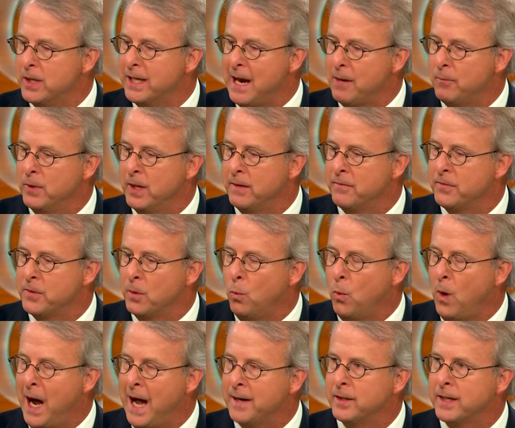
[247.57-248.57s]
got rid of the
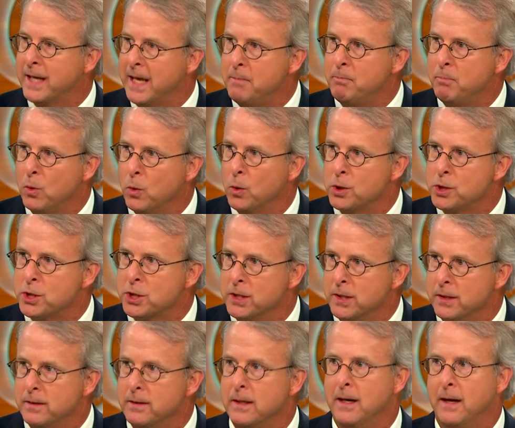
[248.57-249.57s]
Watergate
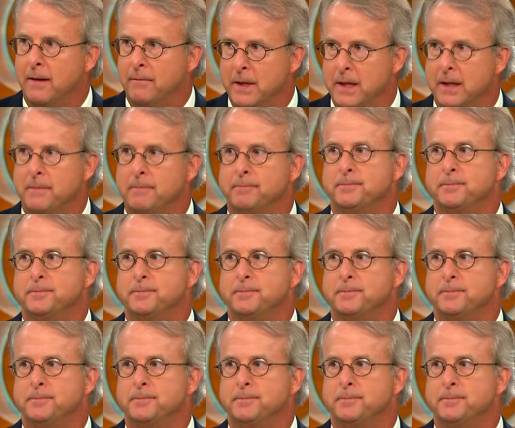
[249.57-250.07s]
portion of it.